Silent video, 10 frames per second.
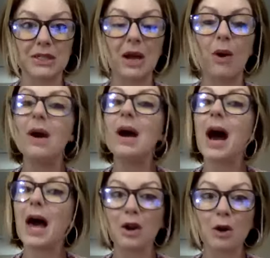Now,
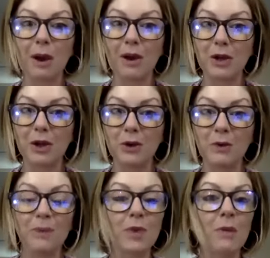I don't know about you,
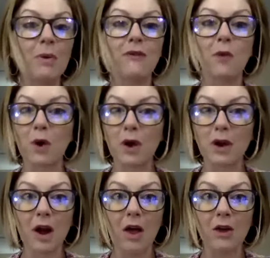but
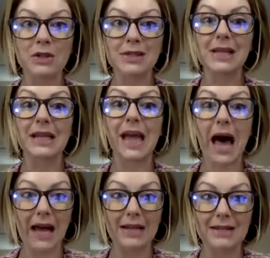$400 is a
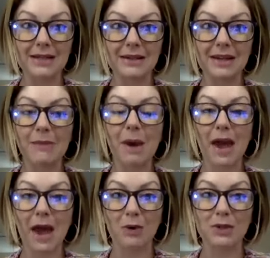lot in my
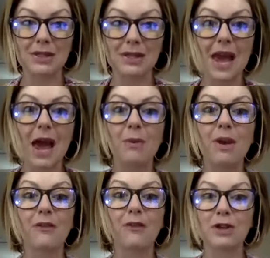house. And when
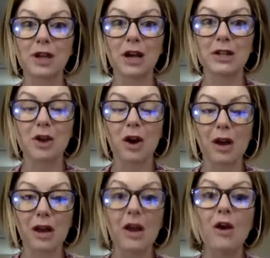I first got
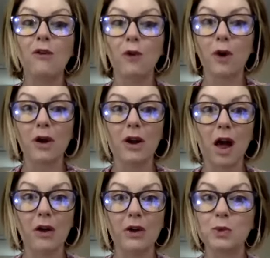started,
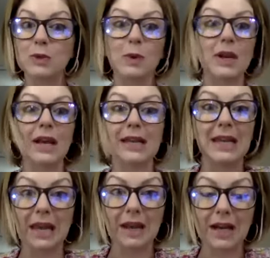$400 was what I
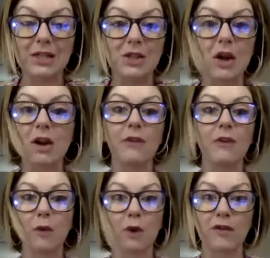needed. I started for
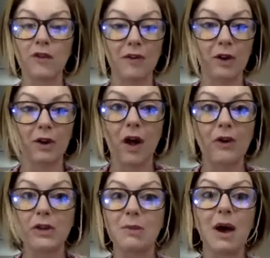$400 to
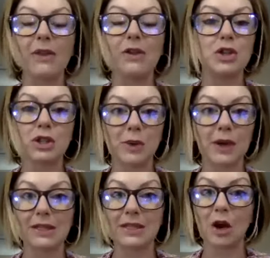$500 a month just so I
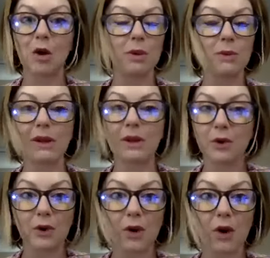could stay home with my little
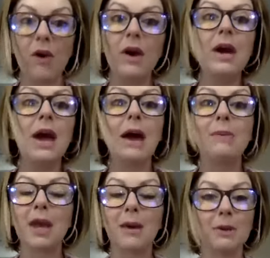girl and
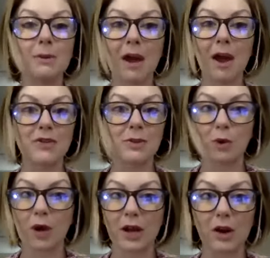be able to pay off some
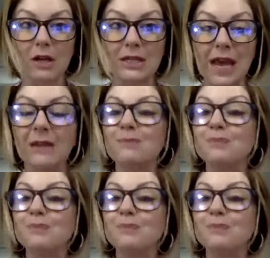credit card debt.